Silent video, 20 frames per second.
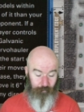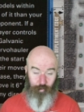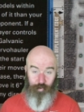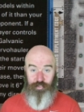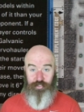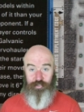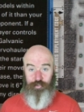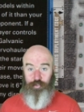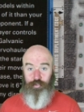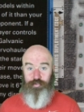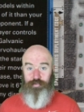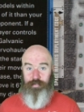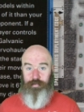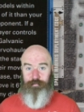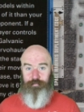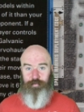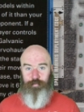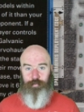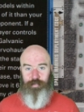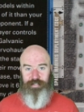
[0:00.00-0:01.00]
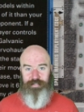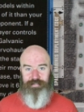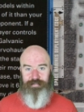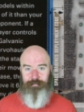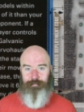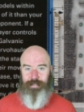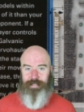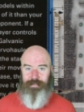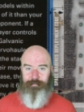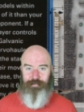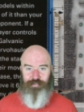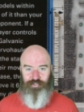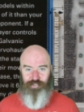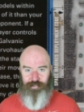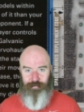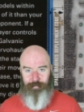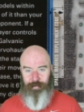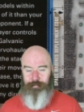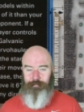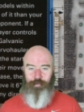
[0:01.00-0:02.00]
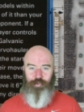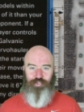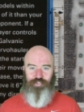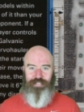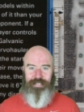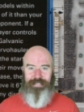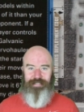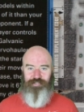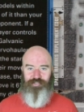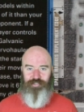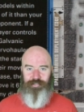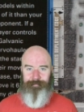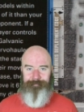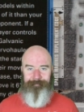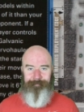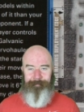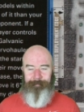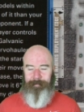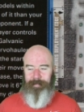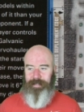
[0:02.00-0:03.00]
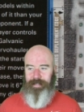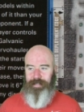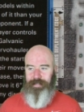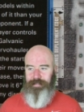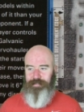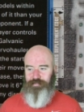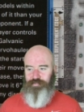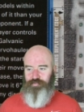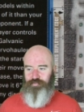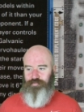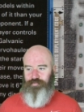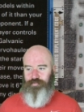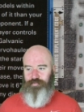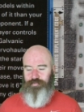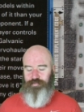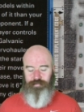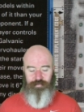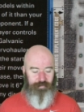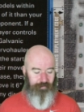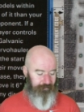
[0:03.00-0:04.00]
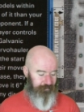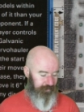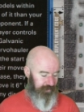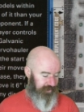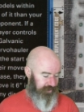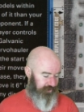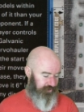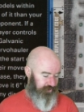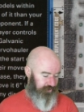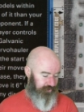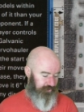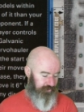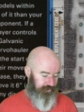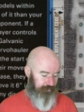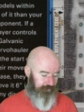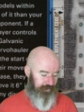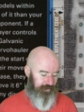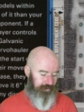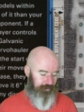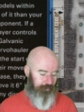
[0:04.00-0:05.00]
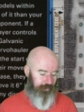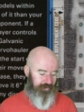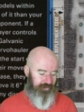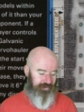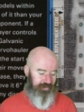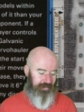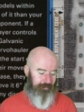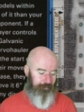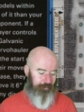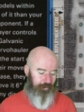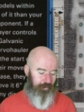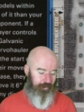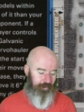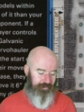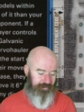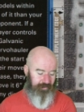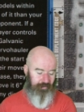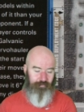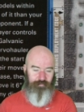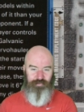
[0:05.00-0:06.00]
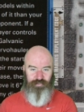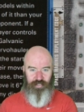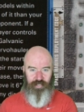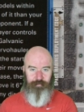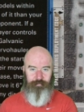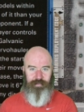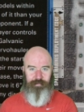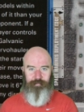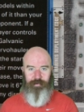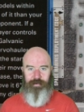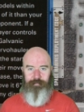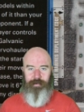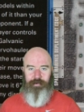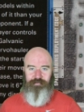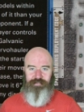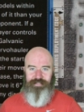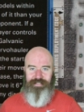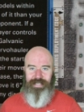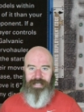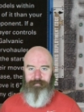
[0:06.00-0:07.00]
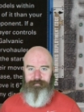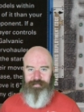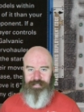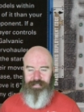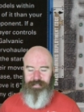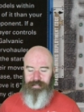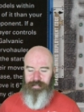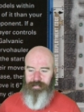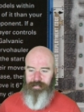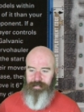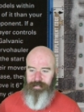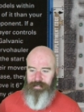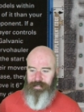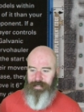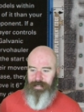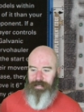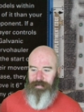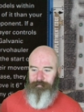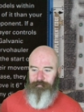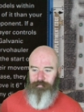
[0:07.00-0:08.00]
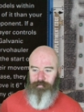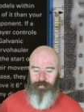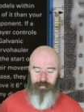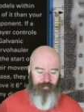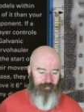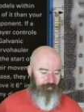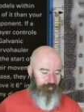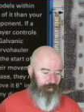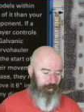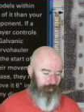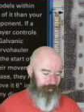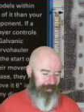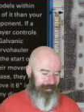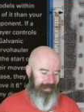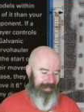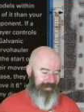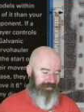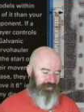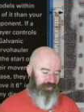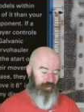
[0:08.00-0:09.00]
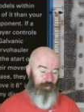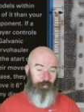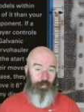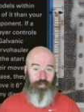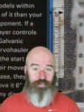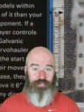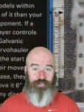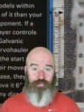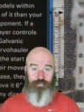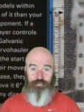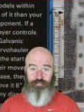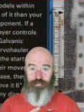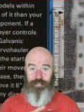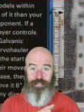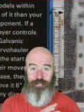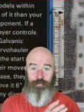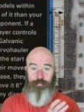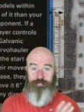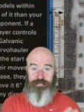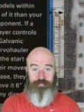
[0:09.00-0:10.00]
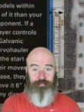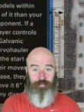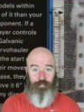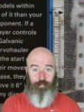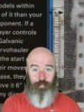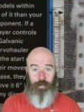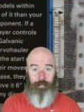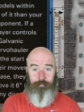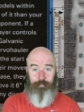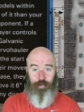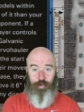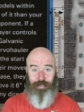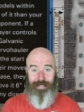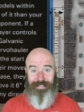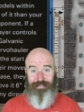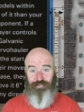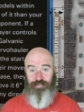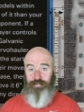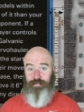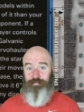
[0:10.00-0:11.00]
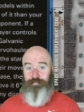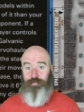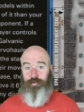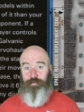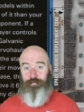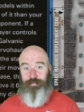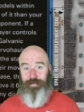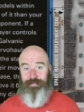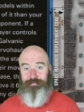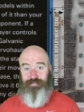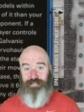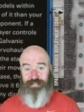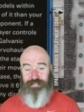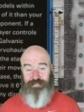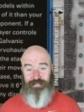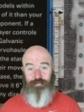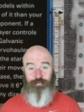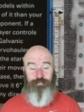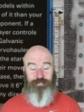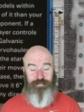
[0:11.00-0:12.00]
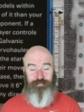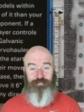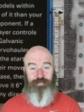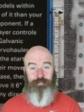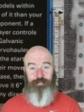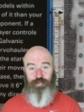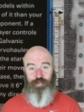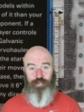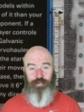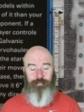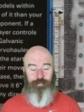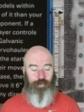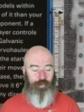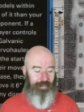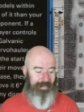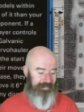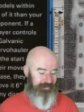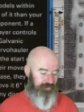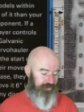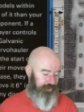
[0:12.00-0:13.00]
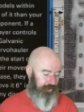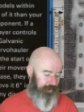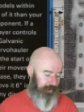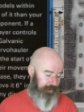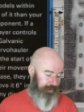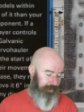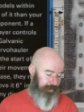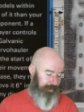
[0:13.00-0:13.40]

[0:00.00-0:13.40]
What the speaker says: what you could do, if you wanted to make the mission a bit more challenging, is just for each unit you want to deploy, so starting with the Primaris Captain, roll a dice on a 1, 2, 3 comes in from one board edge, on a 4, 5, 6 it comes in from the other board edge,